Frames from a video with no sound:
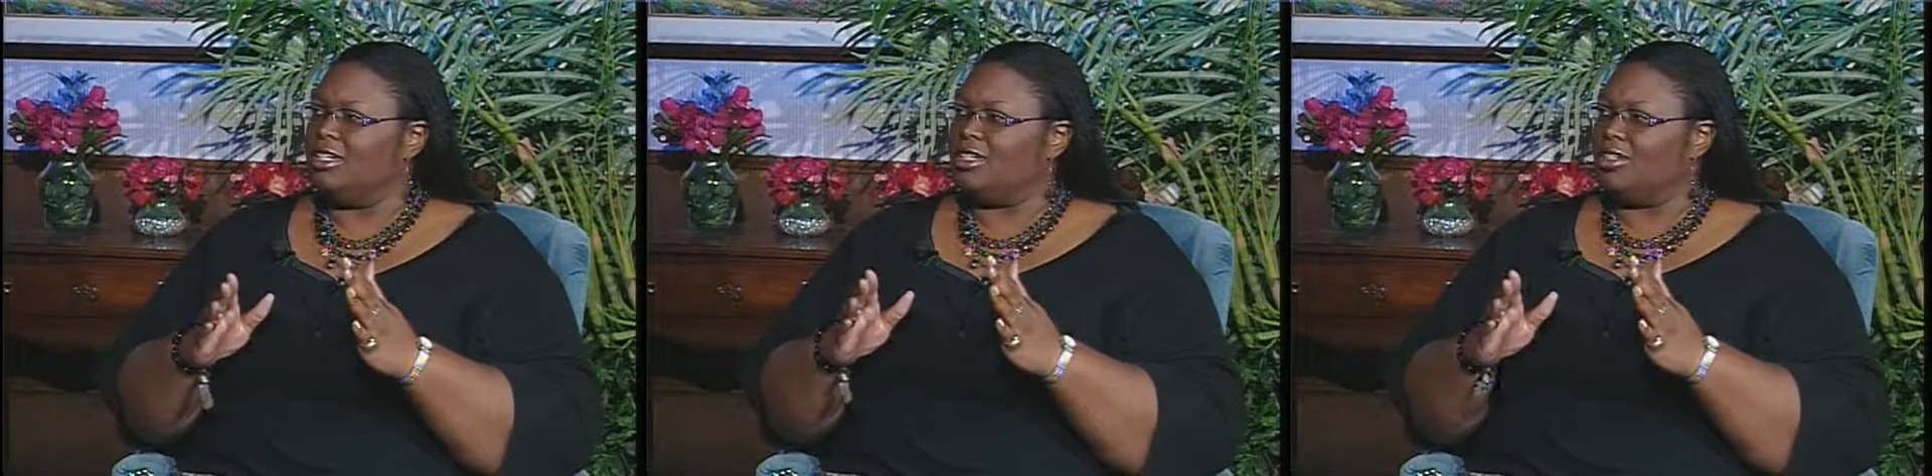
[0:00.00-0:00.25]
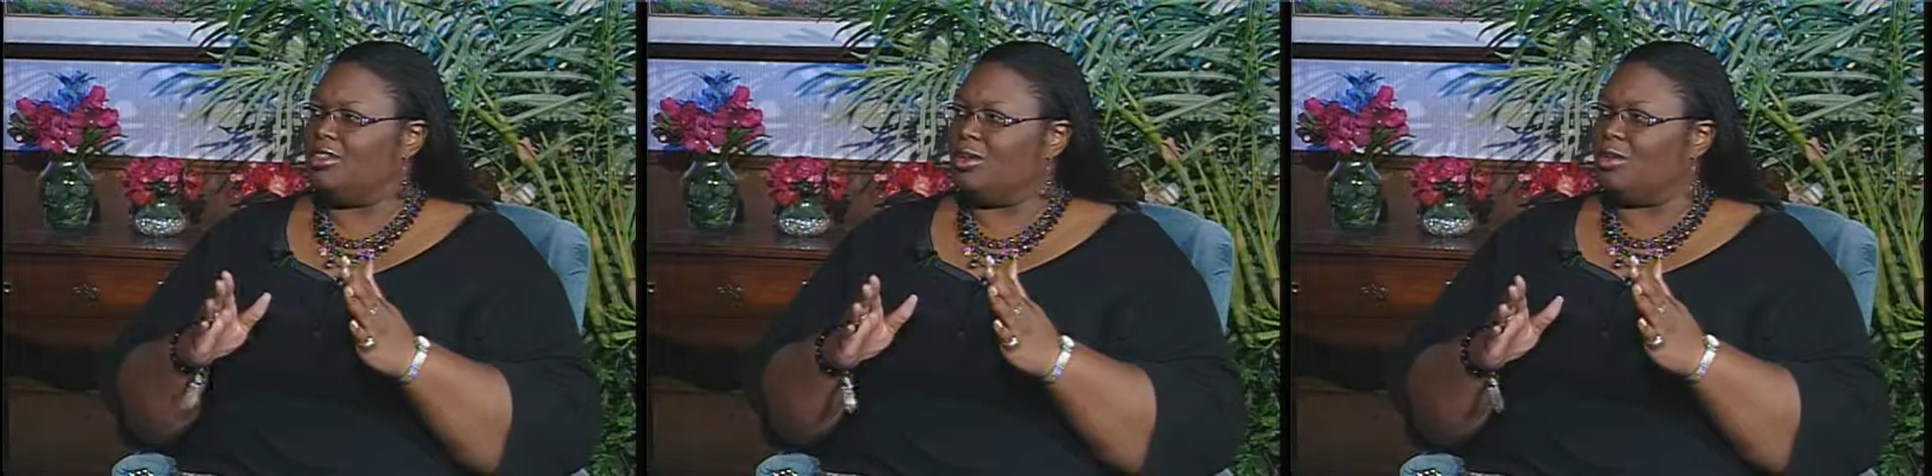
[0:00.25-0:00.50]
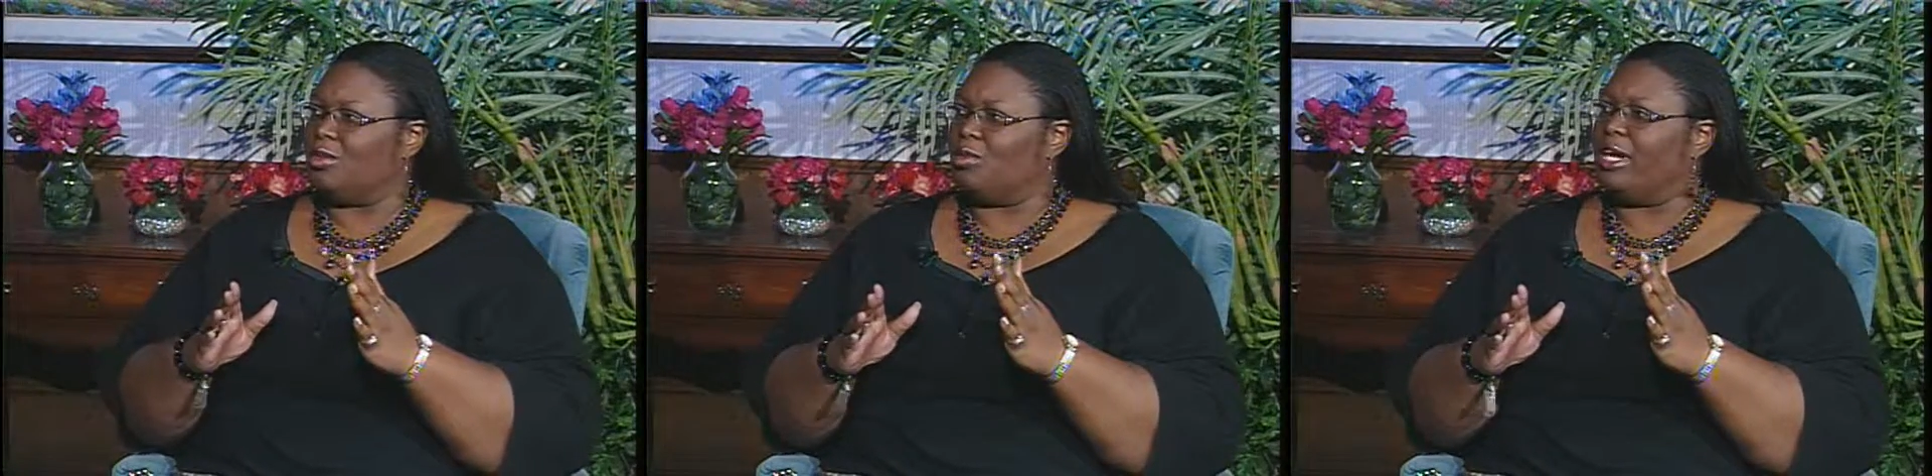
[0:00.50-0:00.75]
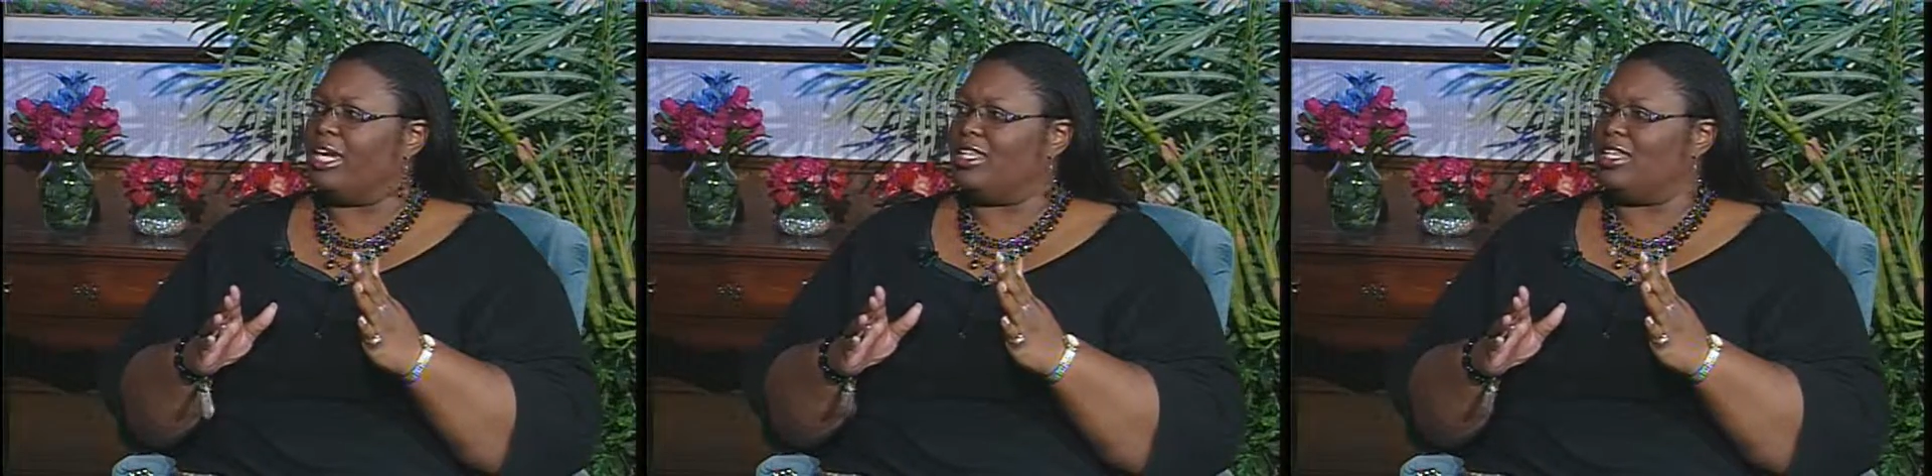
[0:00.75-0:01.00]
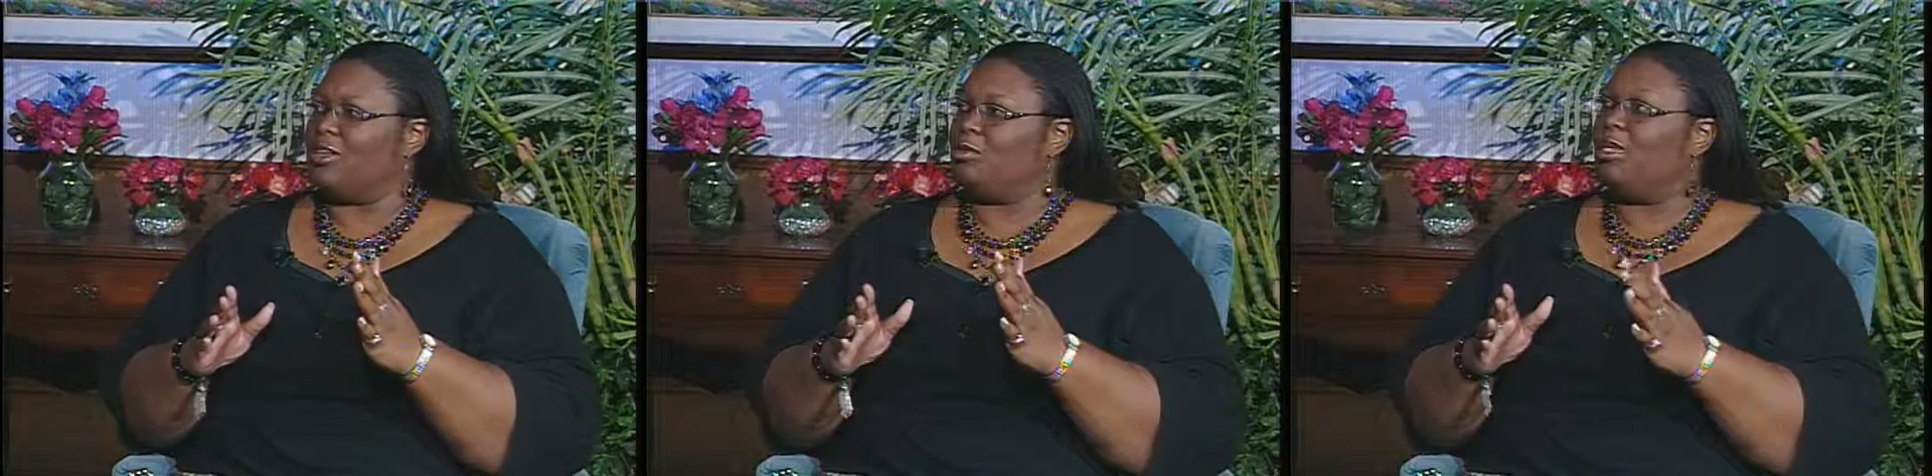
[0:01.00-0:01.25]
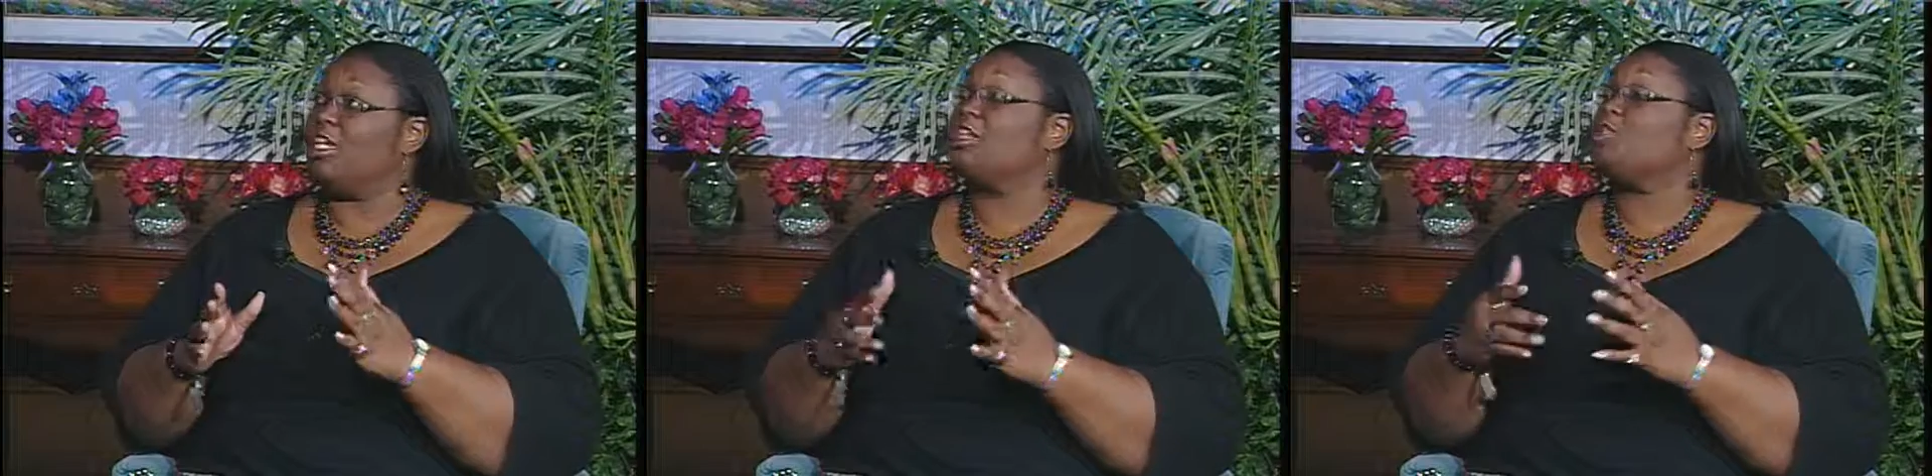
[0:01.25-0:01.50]
the way that
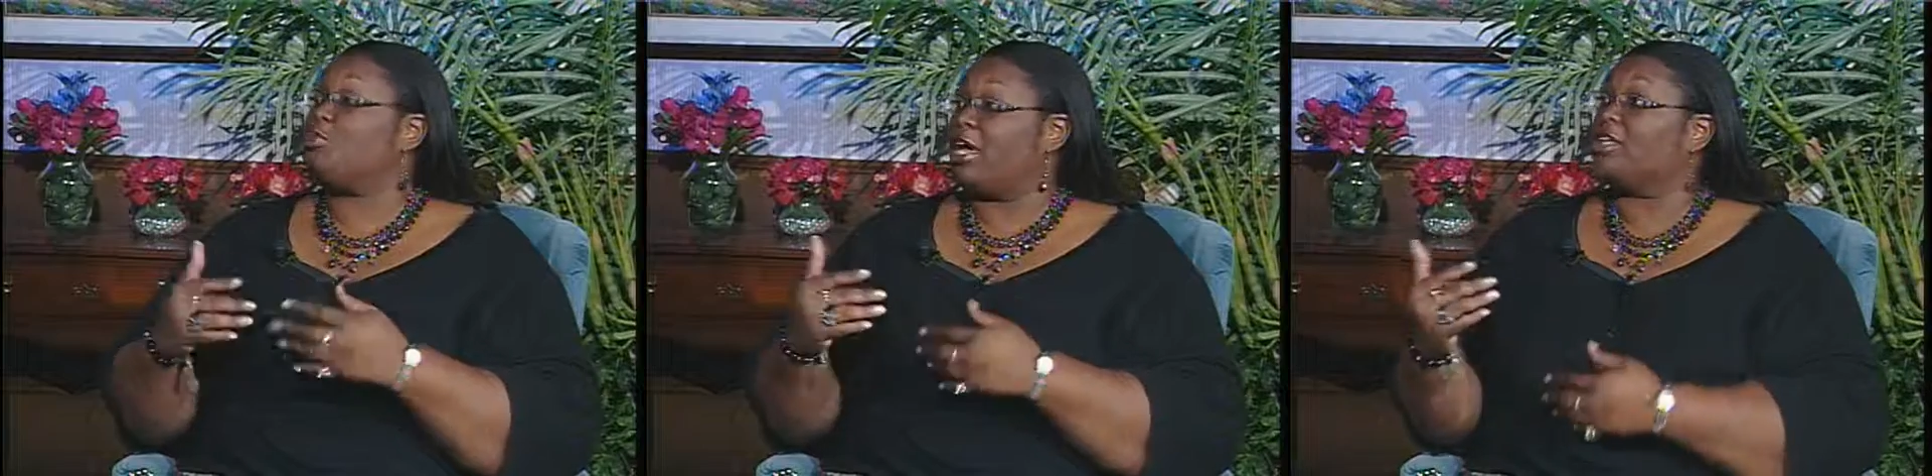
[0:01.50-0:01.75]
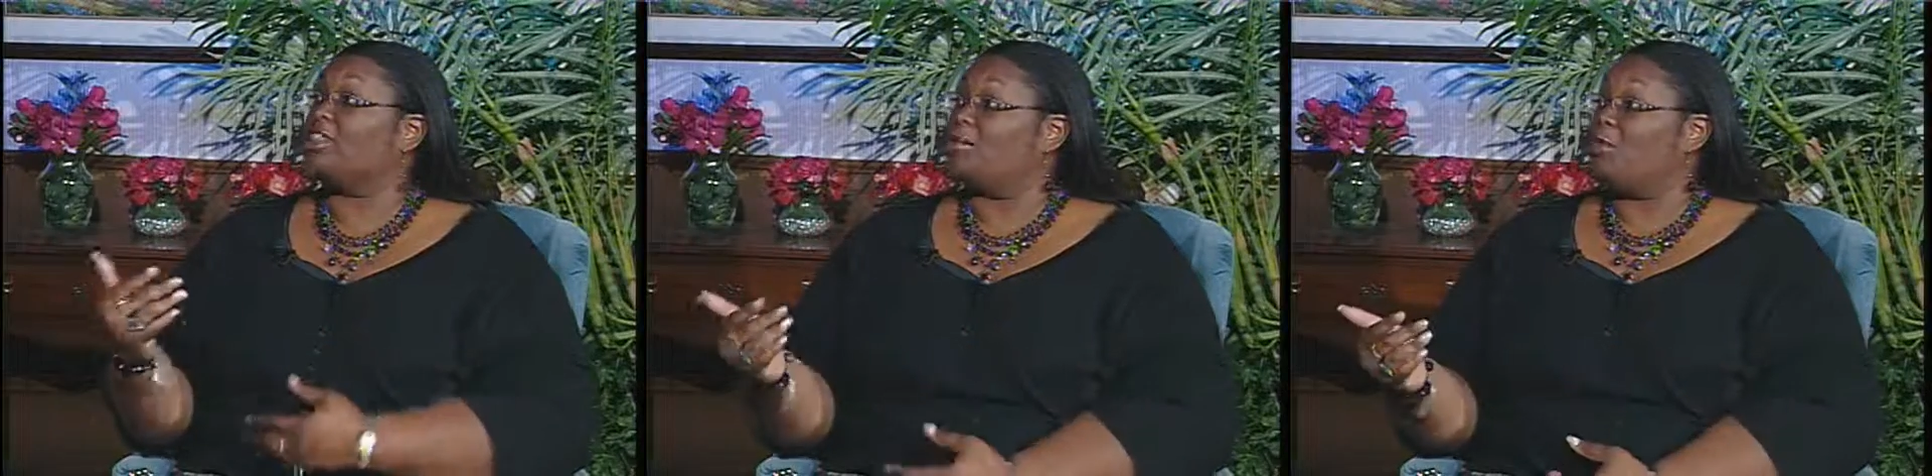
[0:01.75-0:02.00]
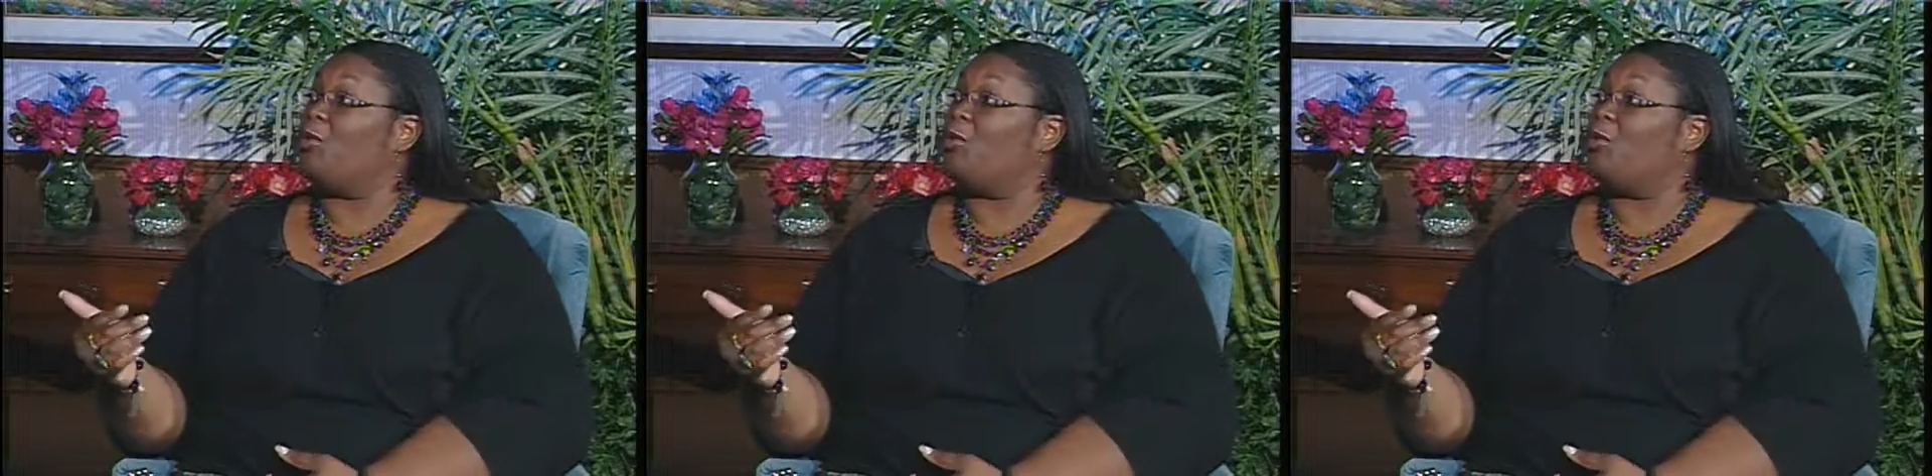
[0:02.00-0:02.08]
we expect them